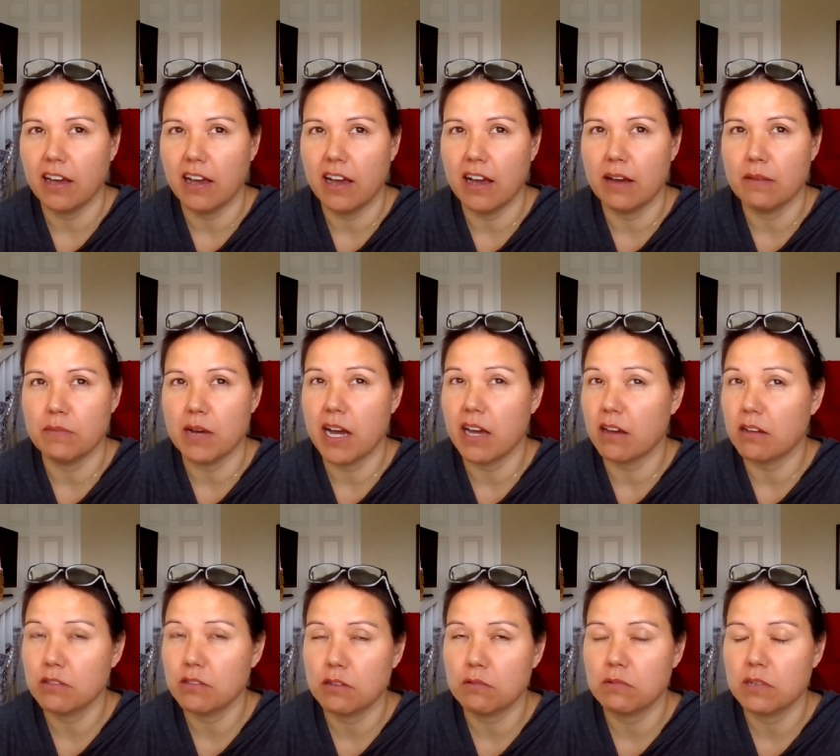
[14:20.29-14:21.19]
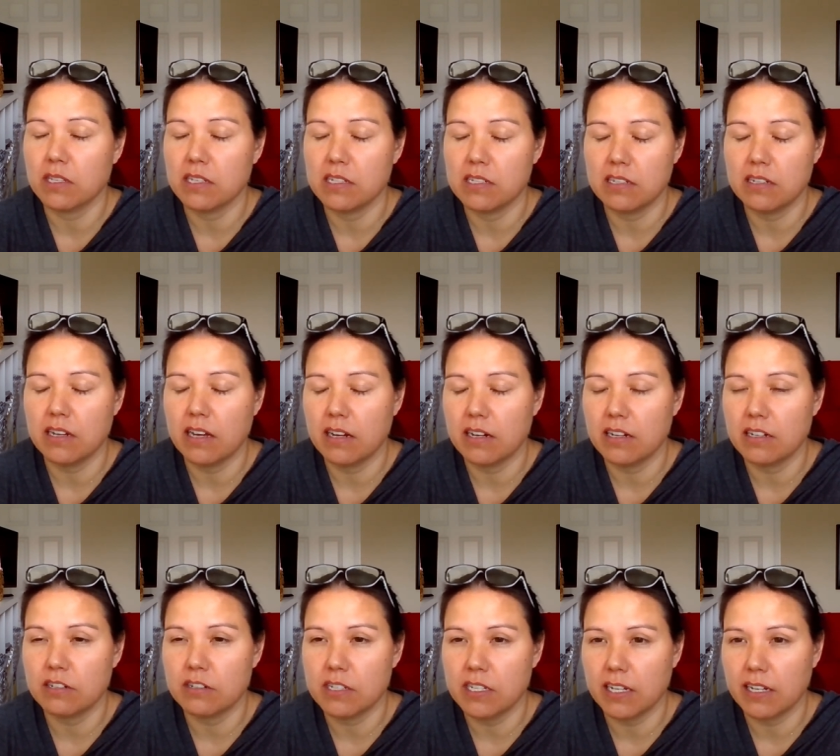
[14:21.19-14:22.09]
I also really did not
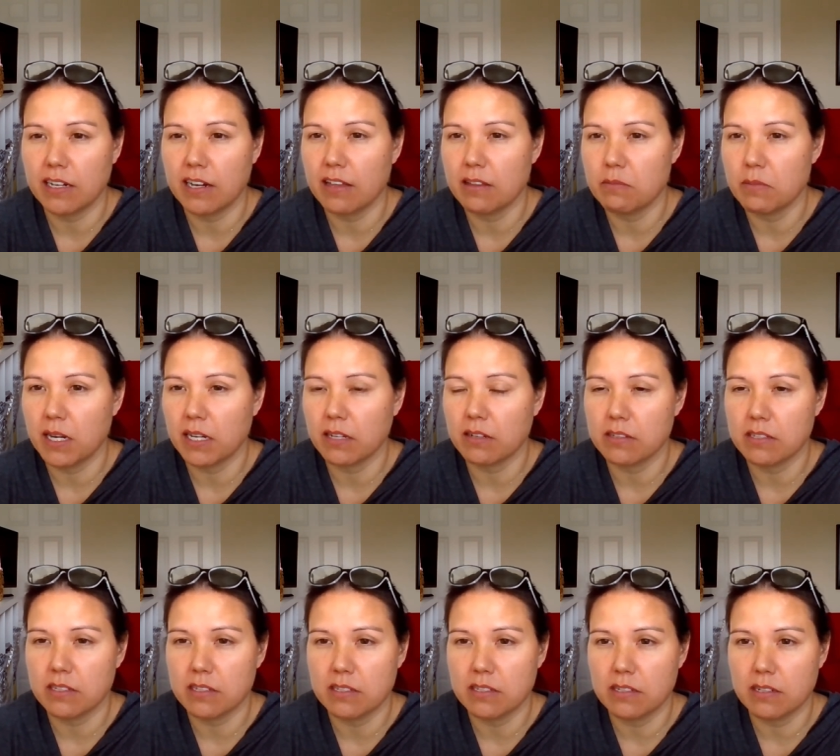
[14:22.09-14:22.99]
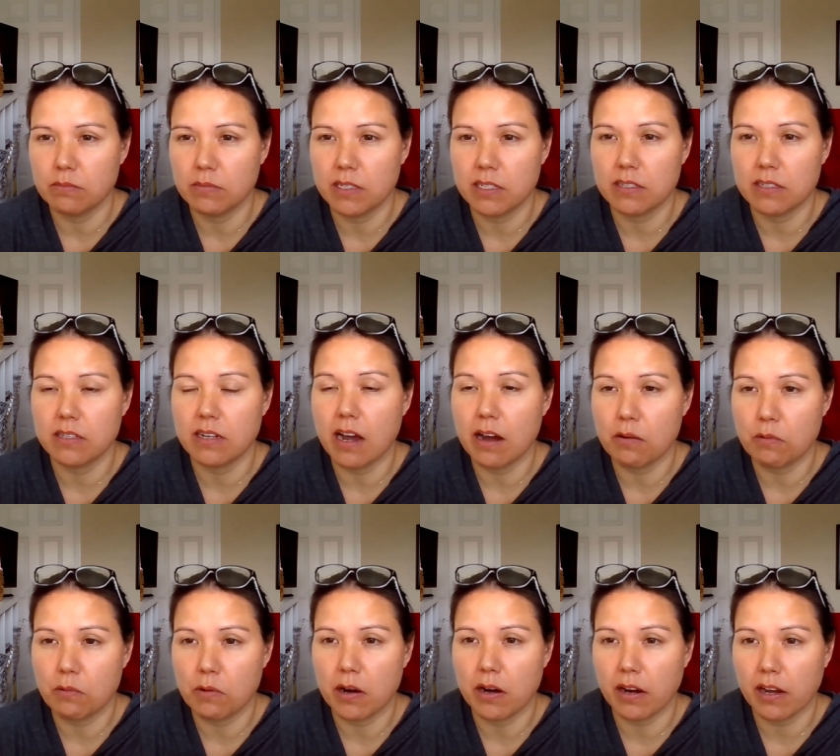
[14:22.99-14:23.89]
understand how the medical system does
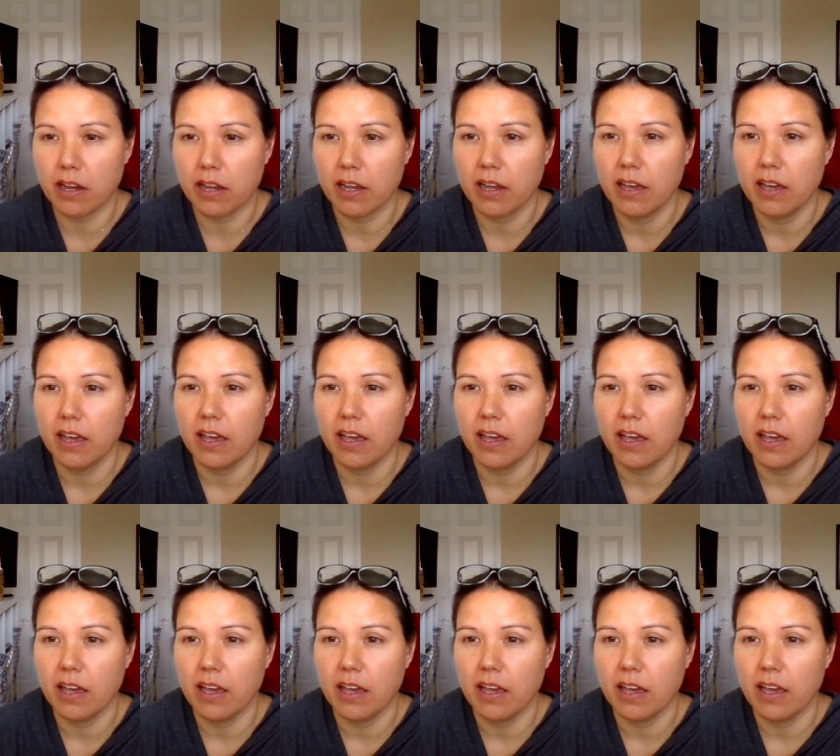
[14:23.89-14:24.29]
not work.